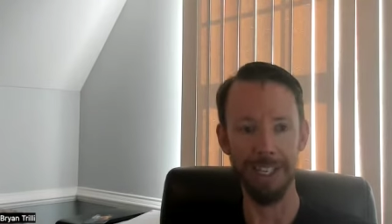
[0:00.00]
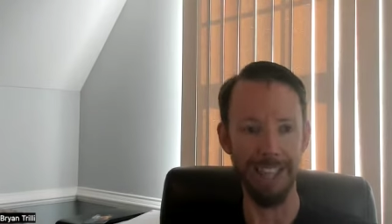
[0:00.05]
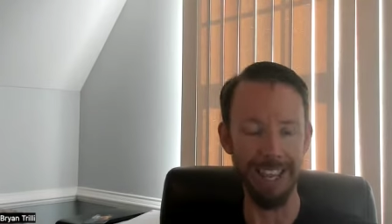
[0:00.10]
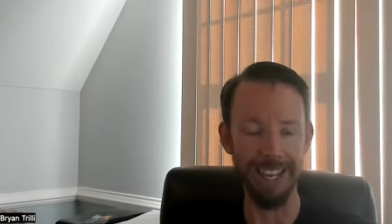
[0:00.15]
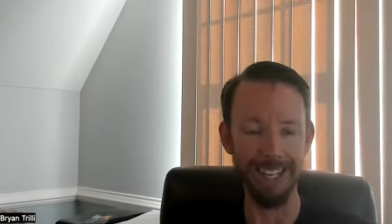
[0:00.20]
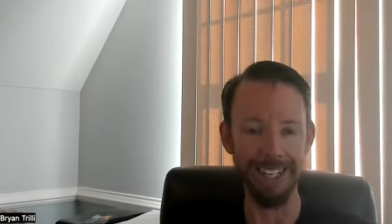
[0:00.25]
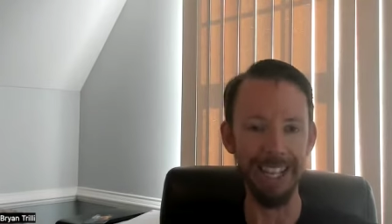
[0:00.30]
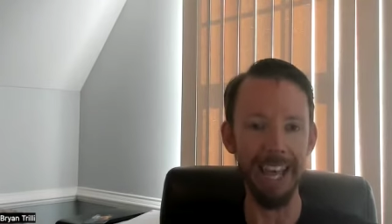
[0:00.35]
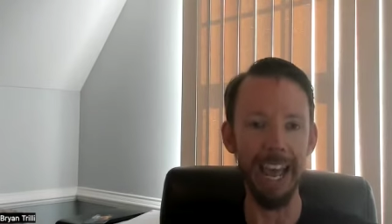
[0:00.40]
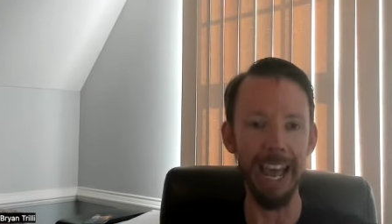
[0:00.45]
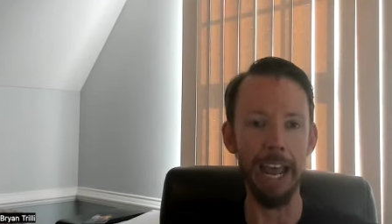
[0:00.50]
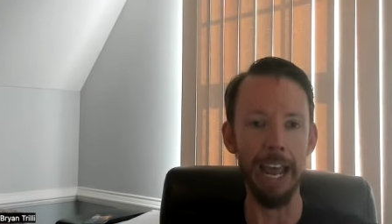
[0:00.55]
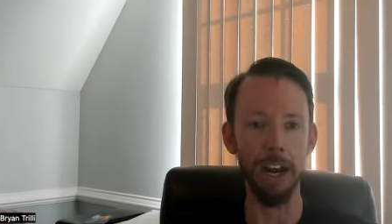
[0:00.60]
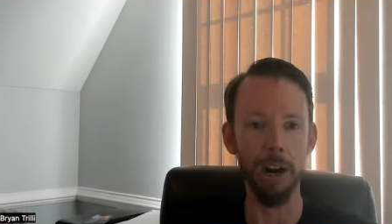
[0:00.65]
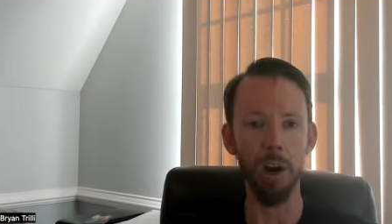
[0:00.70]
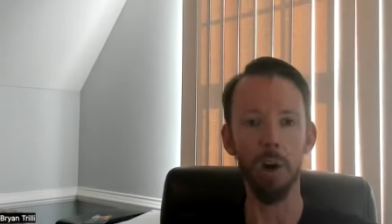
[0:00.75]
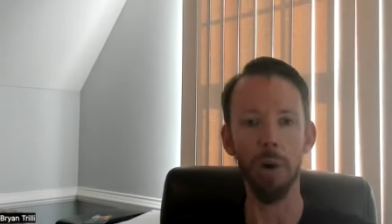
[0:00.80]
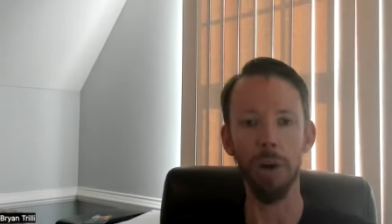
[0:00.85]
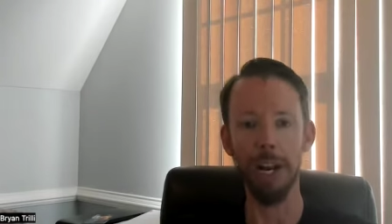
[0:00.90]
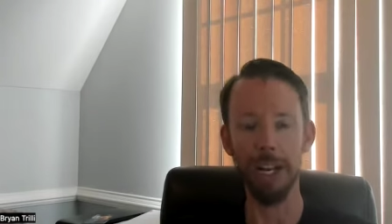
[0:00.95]
is that,
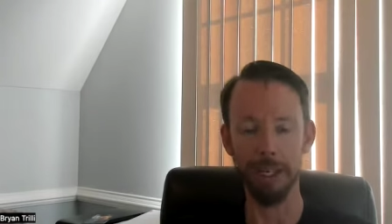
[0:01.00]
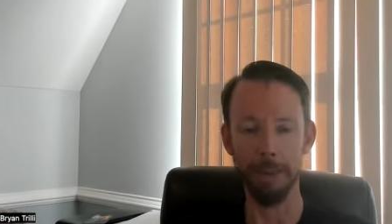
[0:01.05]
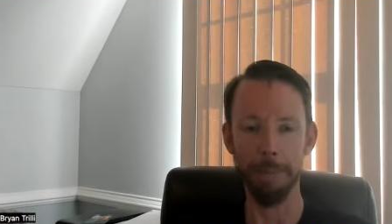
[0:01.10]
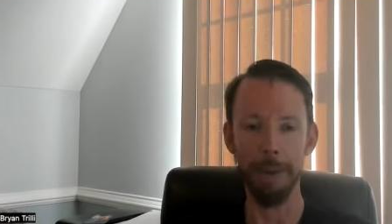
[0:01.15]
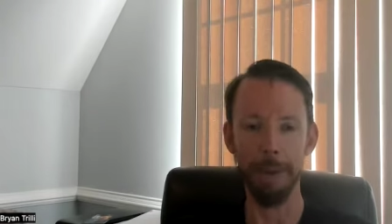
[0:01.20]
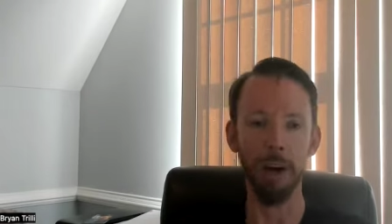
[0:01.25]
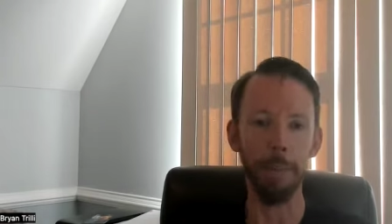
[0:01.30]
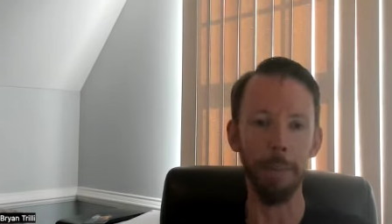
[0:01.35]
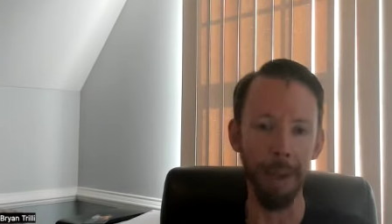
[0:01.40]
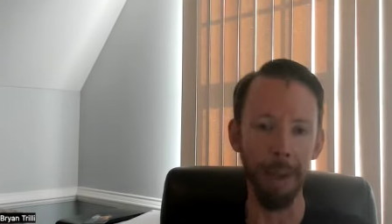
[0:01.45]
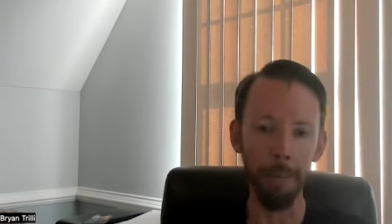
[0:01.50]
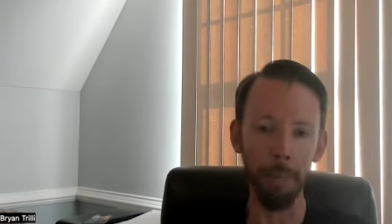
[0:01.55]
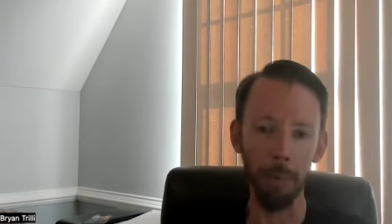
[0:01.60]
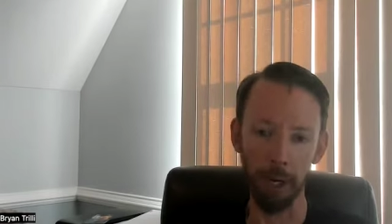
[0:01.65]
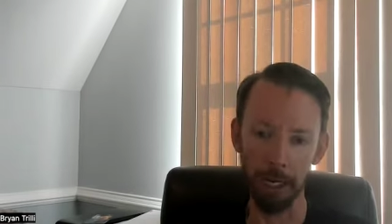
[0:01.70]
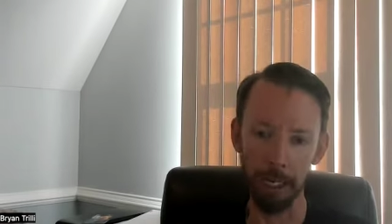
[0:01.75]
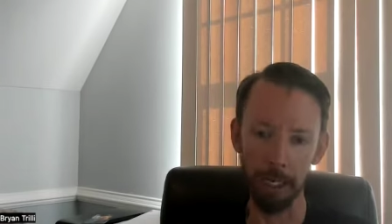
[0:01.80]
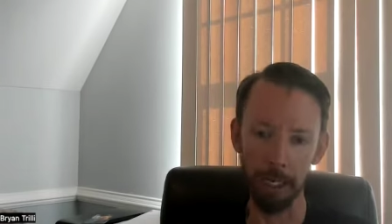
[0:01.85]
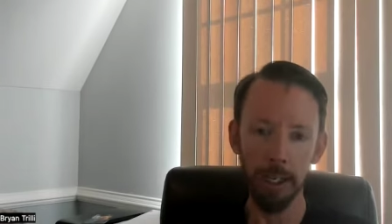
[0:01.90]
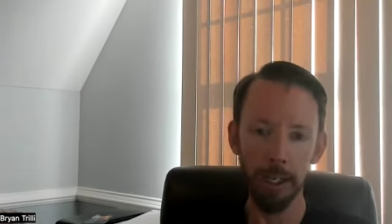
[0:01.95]
oh, it has a better
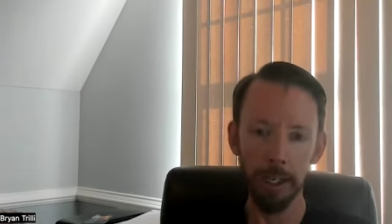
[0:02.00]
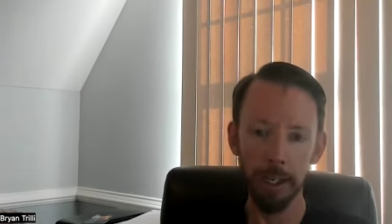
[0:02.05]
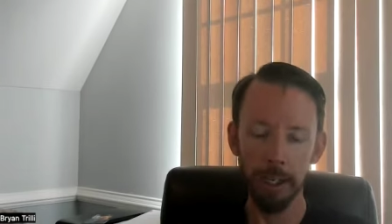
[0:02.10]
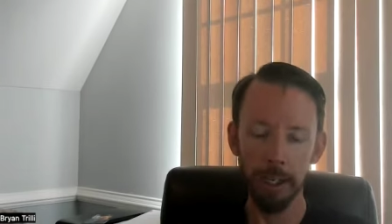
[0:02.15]
memory,